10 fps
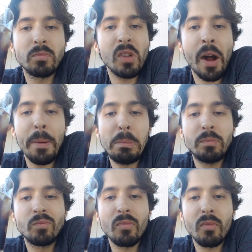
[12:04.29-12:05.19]
So
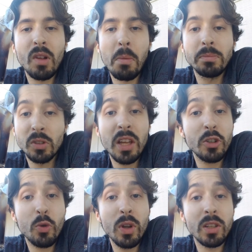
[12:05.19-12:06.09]

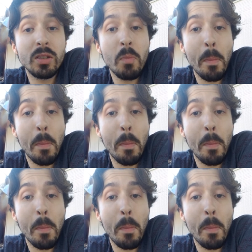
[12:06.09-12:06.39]
that's a quince.